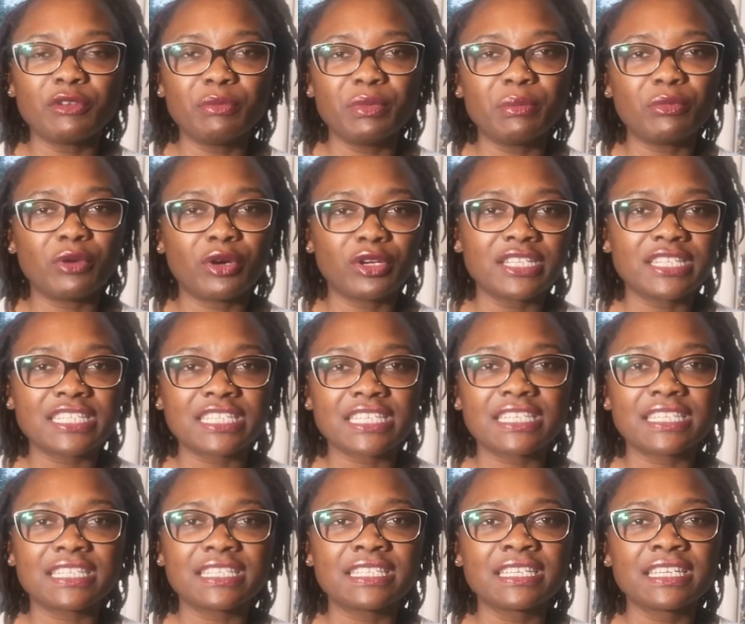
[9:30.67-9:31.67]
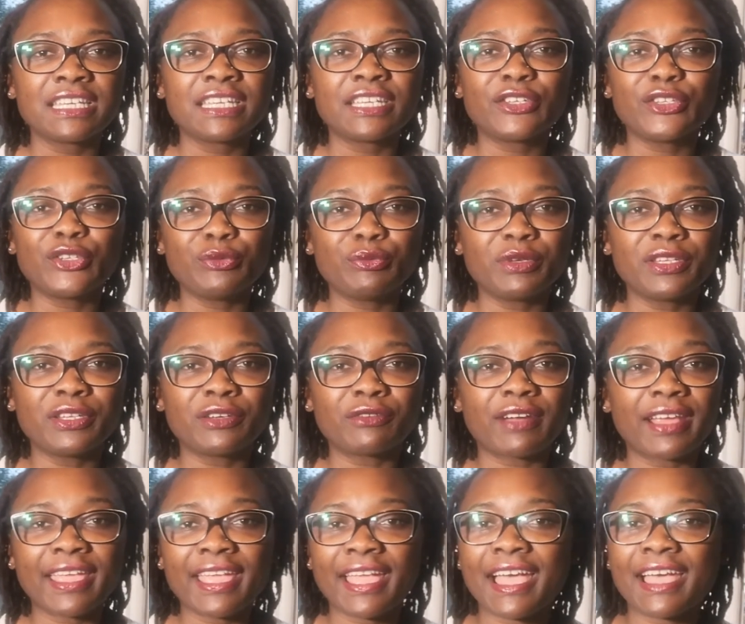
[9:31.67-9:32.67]
You'll be monitored, you'll be in the
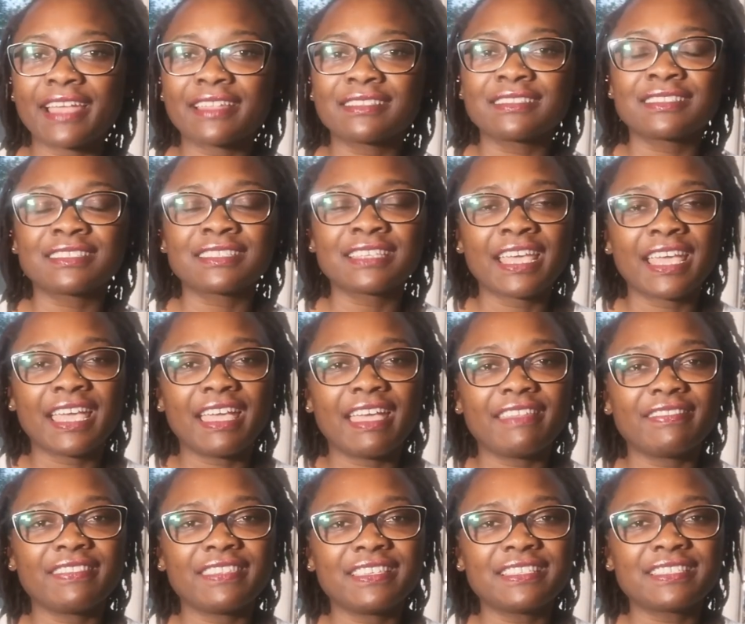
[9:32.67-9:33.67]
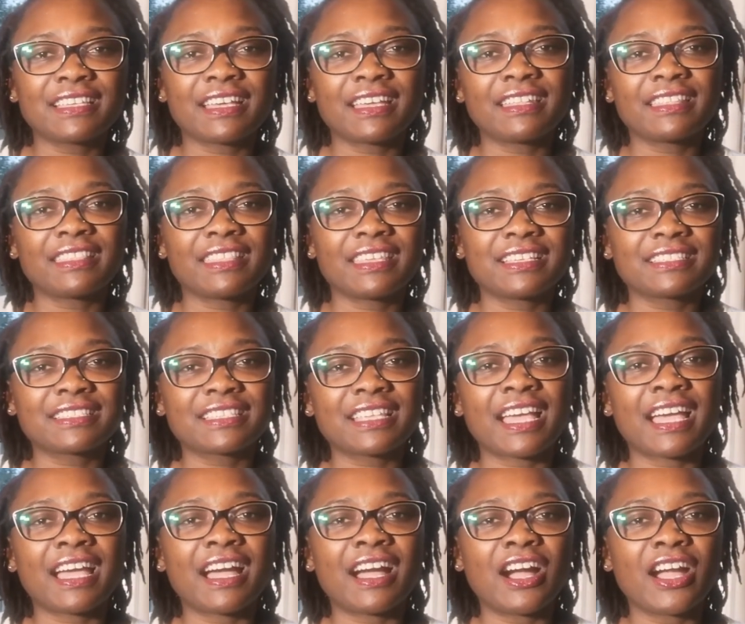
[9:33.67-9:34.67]
right hands, and these are the things
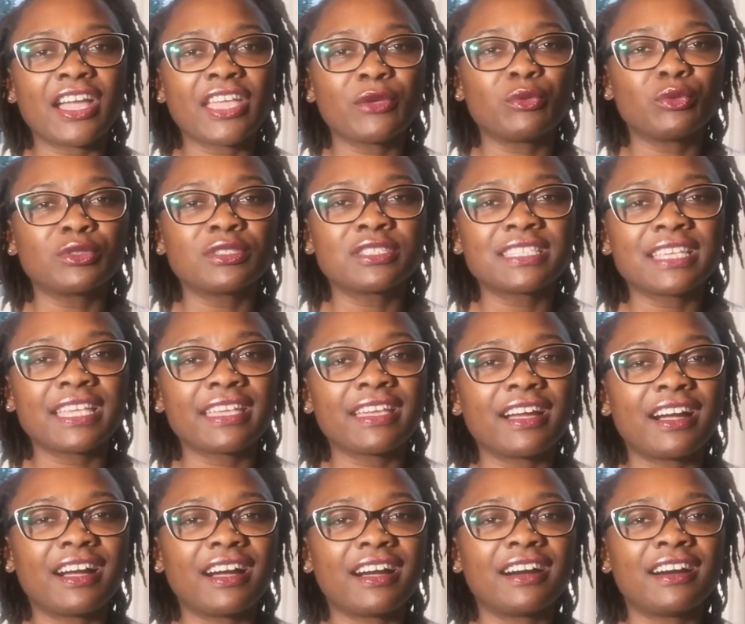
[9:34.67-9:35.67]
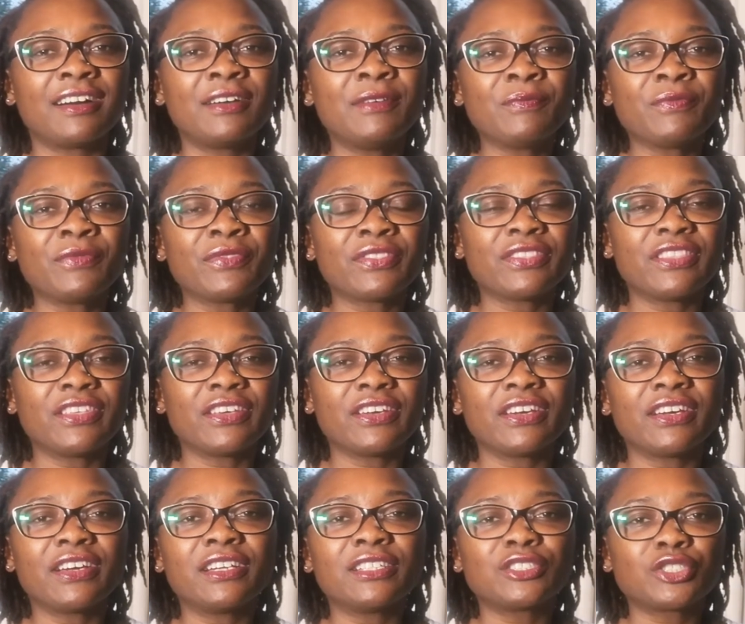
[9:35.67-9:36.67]
that I would say are
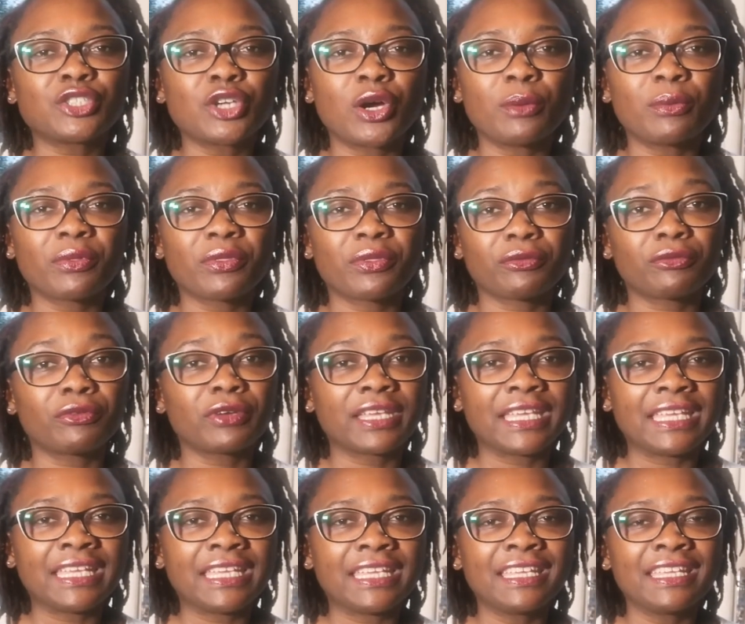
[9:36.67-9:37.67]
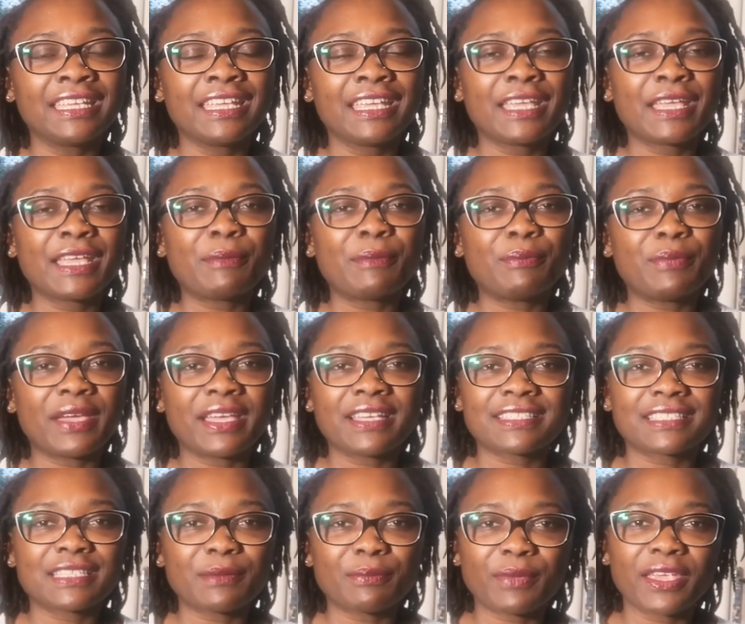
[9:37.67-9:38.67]
the top 3
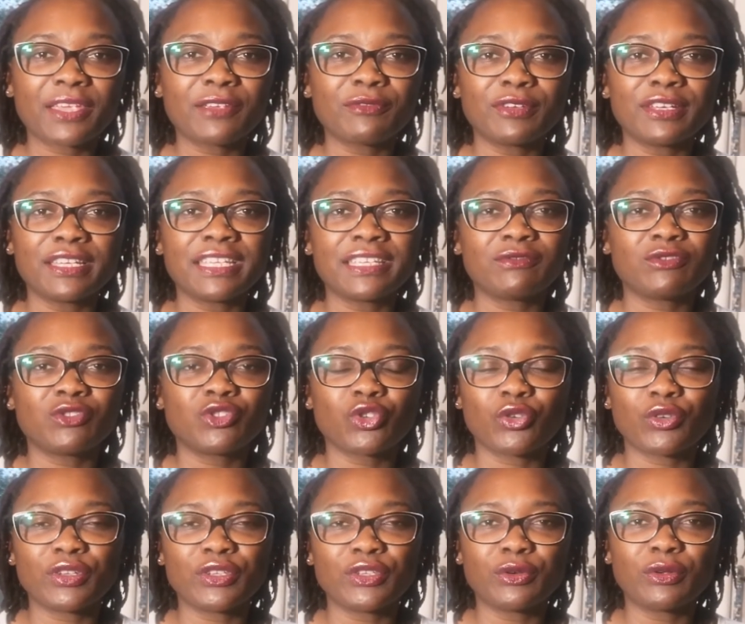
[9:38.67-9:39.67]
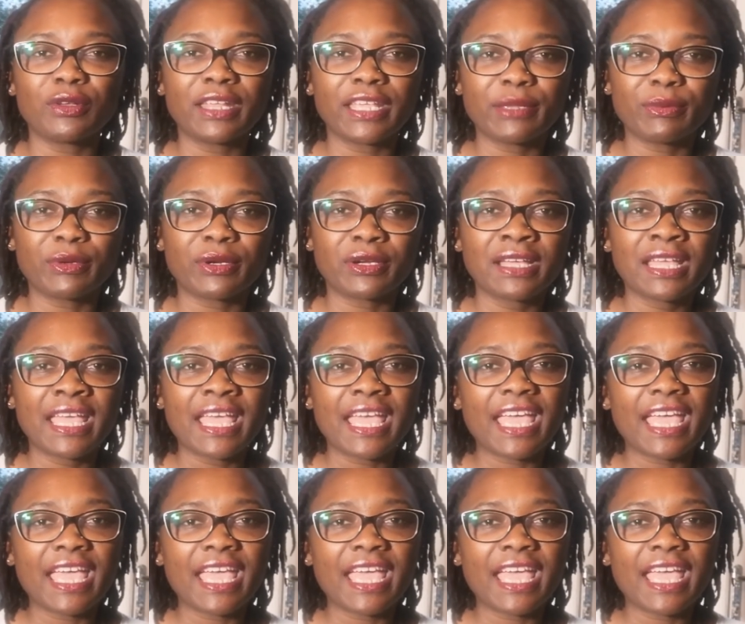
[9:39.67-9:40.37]
best pain relief during your labor.